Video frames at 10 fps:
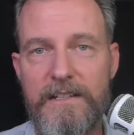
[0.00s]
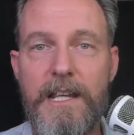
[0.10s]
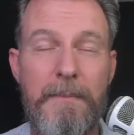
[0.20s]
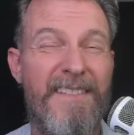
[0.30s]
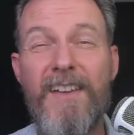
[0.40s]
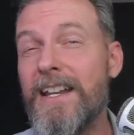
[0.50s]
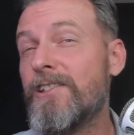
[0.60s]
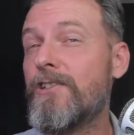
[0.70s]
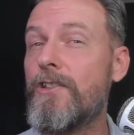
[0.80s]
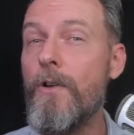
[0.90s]
is coming. And then
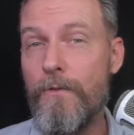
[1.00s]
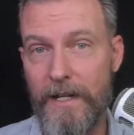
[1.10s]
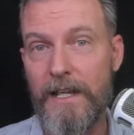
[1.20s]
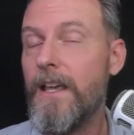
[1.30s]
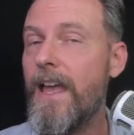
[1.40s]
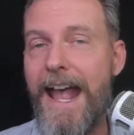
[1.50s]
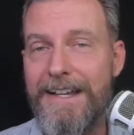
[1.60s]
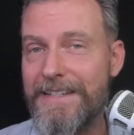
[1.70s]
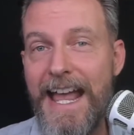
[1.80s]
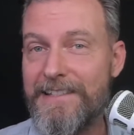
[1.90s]
as soon
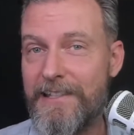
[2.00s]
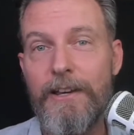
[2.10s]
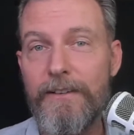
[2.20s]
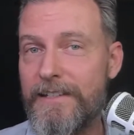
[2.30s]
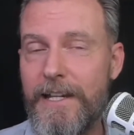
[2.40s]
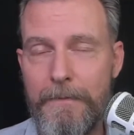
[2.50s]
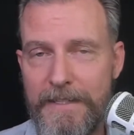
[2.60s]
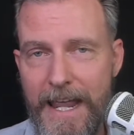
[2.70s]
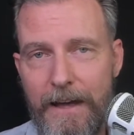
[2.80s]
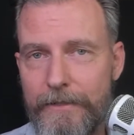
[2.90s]
as that series
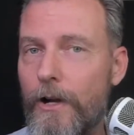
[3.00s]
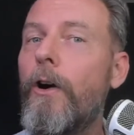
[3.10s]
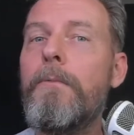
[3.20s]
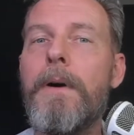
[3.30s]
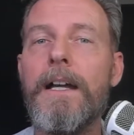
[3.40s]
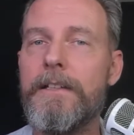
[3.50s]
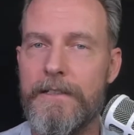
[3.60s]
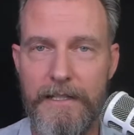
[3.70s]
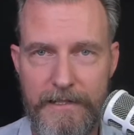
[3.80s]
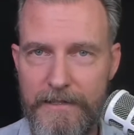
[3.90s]
comes out, oh my
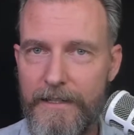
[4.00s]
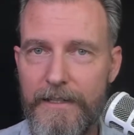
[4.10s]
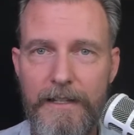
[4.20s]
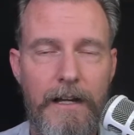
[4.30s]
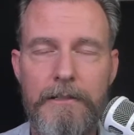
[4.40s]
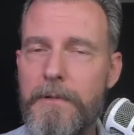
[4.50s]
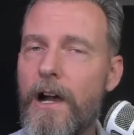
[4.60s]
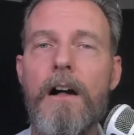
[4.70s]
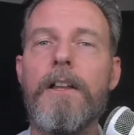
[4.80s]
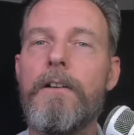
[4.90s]
goodness, I'm going to be
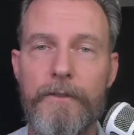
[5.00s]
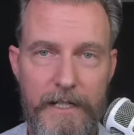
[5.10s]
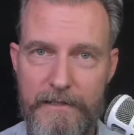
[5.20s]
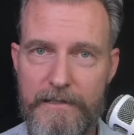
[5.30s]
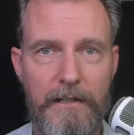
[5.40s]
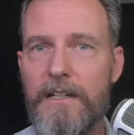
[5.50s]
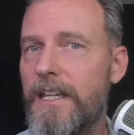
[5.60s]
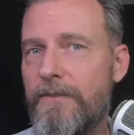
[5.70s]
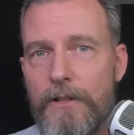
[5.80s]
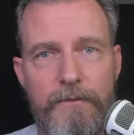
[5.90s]
all over it. So I'm going to
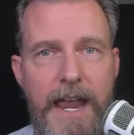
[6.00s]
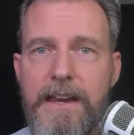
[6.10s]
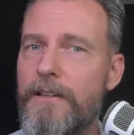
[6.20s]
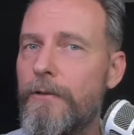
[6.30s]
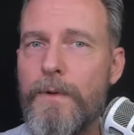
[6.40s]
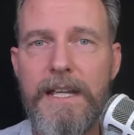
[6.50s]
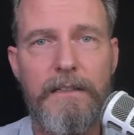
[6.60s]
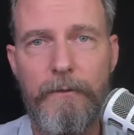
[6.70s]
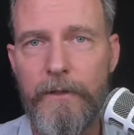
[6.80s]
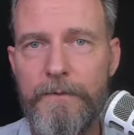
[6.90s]
give you regular
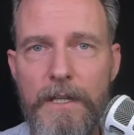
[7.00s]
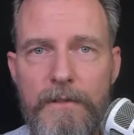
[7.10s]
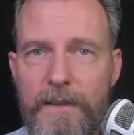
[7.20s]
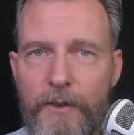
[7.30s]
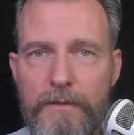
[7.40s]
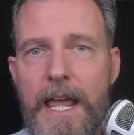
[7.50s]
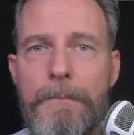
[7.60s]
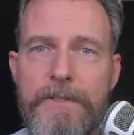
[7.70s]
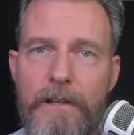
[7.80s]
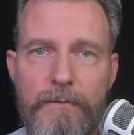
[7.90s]
weekly reviews of those
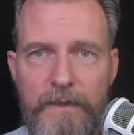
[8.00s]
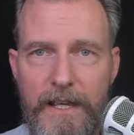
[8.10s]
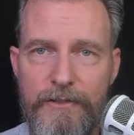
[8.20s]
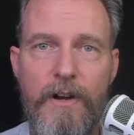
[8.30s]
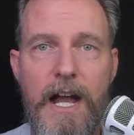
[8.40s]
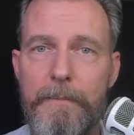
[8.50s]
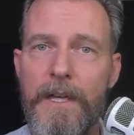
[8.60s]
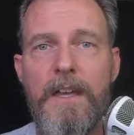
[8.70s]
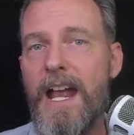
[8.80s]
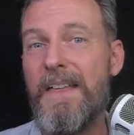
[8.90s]
episodes when they drop.
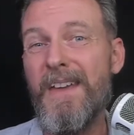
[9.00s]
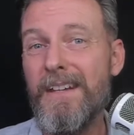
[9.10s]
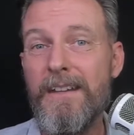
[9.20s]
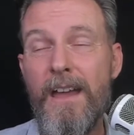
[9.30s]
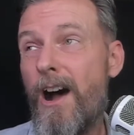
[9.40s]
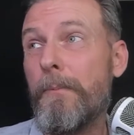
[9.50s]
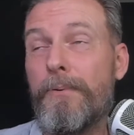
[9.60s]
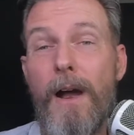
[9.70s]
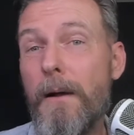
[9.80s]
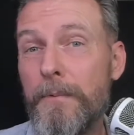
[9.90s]
And then I'll
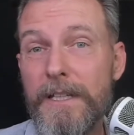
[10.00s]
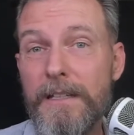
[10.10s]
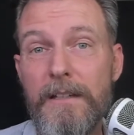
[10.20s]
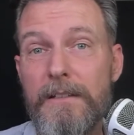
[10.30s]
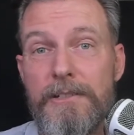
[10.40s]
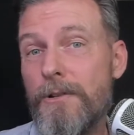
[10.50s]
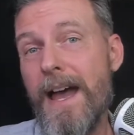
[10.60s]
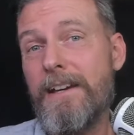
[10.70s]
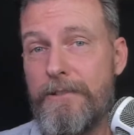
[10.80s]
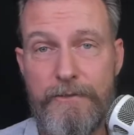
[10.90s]
probably do
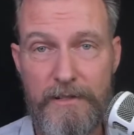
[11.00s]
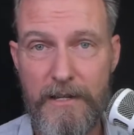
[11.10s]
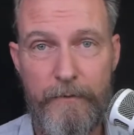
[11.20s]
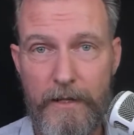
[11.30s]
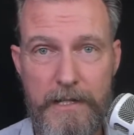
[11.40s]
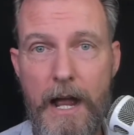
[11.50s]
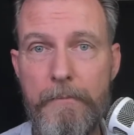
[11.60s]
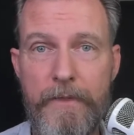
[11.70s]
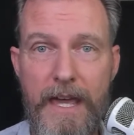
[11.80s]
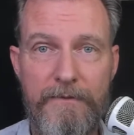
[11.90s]
extra stuff on
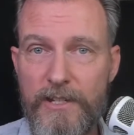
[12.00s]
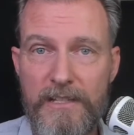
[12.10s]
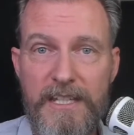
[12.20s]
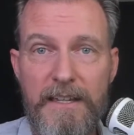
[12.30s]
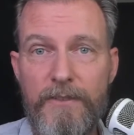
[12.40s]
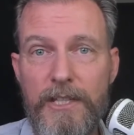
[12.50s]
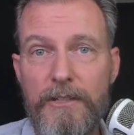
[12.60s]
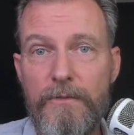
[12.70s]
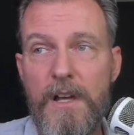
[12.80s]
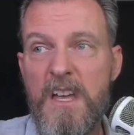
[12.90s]
top of that of just giving
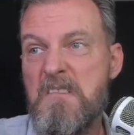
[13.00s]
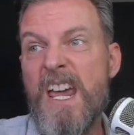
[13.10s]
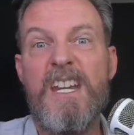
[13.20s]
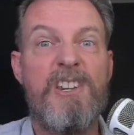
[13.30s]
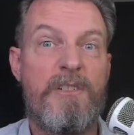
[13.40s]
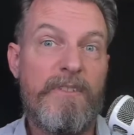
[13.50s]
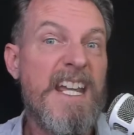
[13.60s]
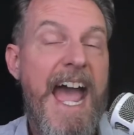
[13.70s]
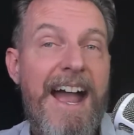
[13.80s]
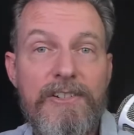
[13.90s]
you initial
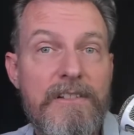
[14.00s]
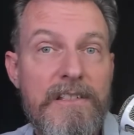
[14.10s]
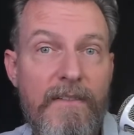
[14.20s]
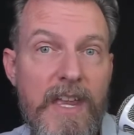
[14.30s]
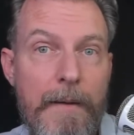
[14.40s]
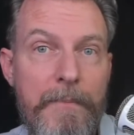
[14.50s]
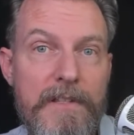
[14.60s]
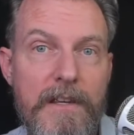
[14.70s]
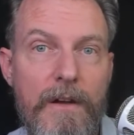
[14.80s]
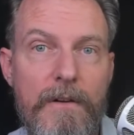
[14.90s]
reactions of the
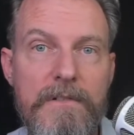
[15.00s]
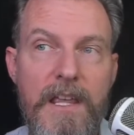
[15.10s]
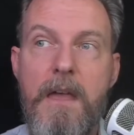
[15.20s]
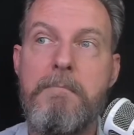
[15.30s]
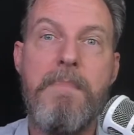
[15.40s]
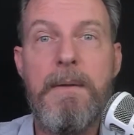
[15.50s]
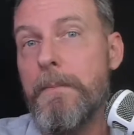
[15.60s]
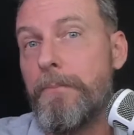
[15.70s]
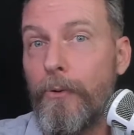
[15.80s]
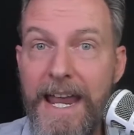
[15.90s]
episodes,
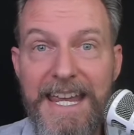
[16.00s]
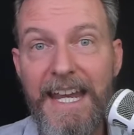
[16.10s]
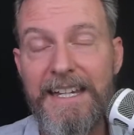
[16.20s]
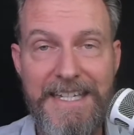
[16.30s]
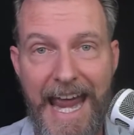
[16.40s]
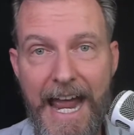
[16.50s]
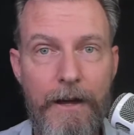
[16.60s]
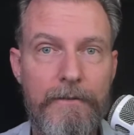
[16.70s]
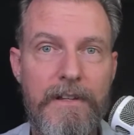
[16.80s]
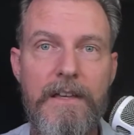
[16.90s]
maybe breaking
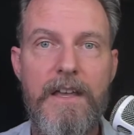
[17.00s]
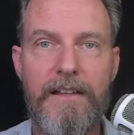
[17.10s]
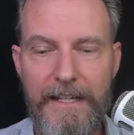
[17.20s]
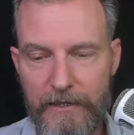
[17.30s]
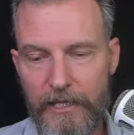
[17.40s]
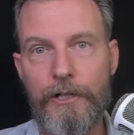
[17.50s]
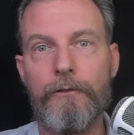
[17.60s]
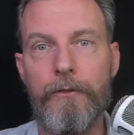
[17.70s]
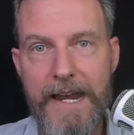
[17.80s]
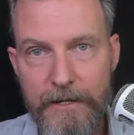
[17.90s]
down like the
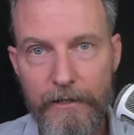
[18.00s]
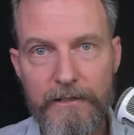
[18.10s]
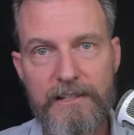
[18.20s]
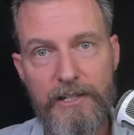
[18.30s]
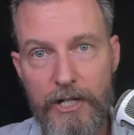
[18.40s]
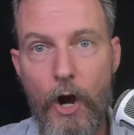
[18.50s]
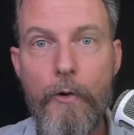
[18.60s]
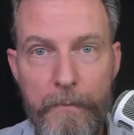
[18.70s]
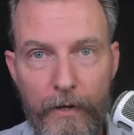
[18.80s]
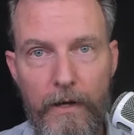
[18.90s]
greater
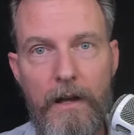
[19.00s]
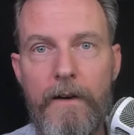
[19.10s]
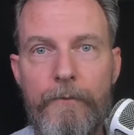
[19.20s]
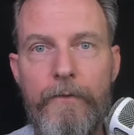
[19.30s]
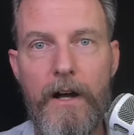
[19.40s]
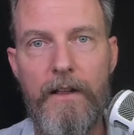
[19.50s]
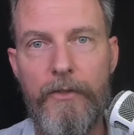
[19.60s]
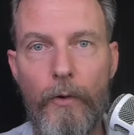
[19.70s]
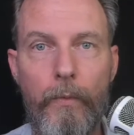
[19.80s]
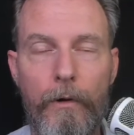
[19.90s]
scope of
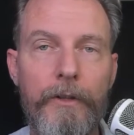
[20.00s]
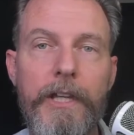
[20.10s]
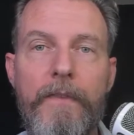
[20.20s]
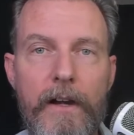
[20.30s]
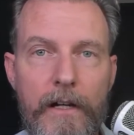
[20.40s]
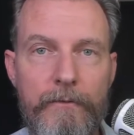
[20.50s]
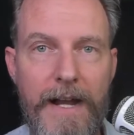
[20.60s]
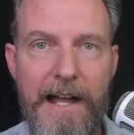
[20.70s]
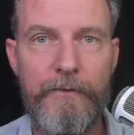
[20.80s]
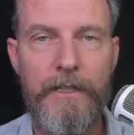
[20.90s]
the world that they're
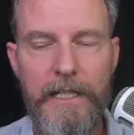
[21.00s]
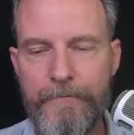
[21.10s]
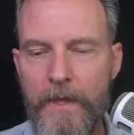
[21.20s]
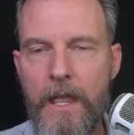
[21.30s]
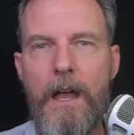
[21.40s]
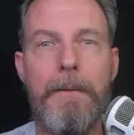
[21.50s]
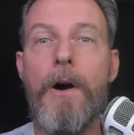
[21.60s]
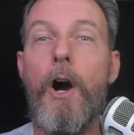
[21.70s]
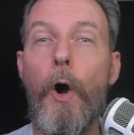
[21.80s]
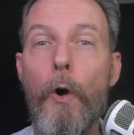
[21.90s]
unraveling. I'm
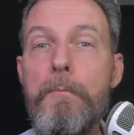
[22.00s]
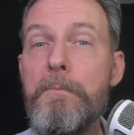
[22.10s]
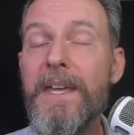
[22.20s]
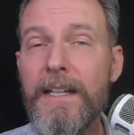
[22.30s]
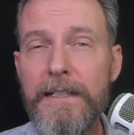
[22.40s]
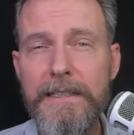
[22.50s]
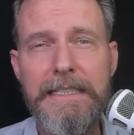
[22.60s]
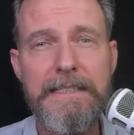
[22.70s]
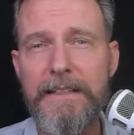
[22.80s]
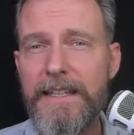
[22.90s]
hoping
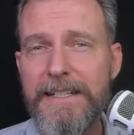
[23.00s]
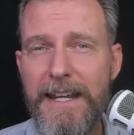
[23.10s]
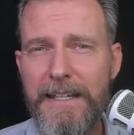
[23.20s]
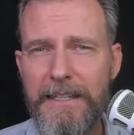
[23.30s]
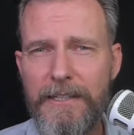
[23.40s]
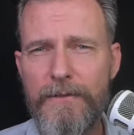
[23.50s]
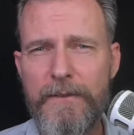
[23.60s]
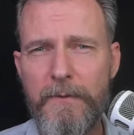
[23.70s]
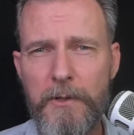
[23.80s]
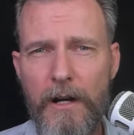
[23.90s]
that they take
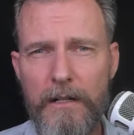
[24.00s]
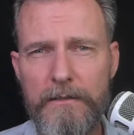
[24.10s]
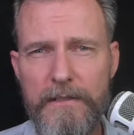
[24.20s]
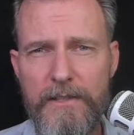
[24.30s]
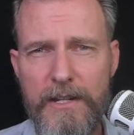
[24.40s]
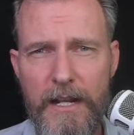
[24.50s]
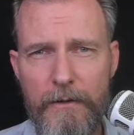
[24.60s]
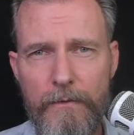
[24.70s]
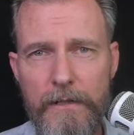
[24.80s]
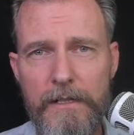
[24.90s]
cues from Chronicles of the
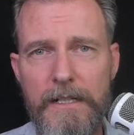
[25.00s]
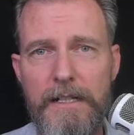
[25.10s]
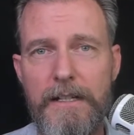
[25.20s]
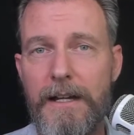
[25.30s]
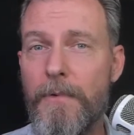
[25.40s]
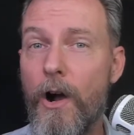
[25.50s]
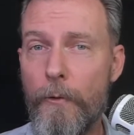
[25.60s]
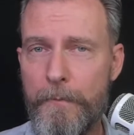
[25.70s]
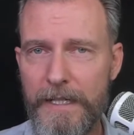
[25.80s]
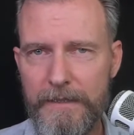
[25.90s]
Shadow War. I'm
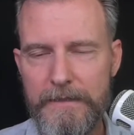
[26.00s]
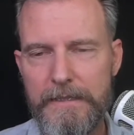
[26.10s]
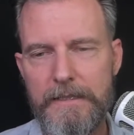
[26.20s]
hoping,